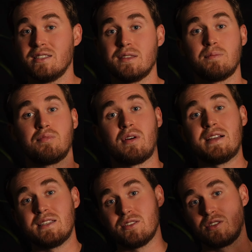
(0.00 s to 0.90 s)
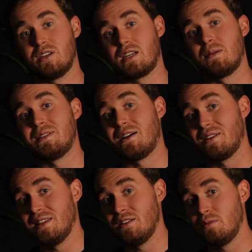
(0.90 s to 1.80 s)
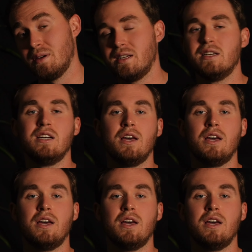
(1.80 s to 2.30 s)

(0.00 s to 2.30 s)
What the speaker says: the prices are going to come down a little bit.